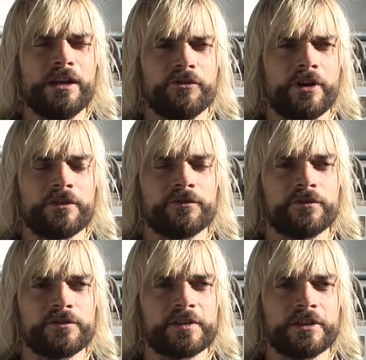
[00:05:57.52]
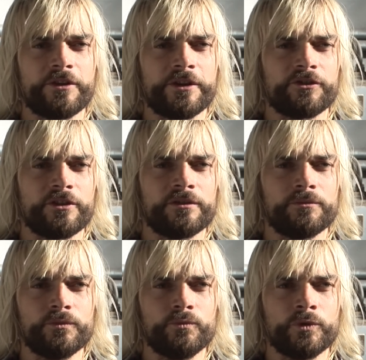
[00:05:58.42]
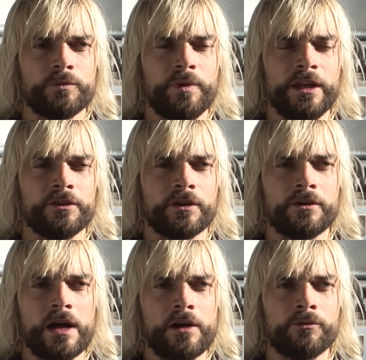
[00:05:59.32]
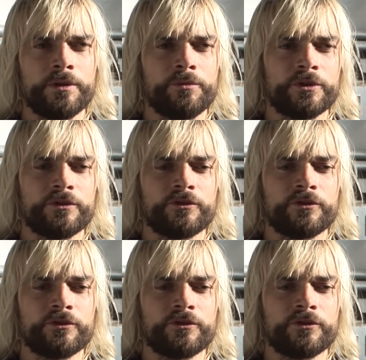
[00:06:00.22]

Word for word: really rough situation would be, you know, how we would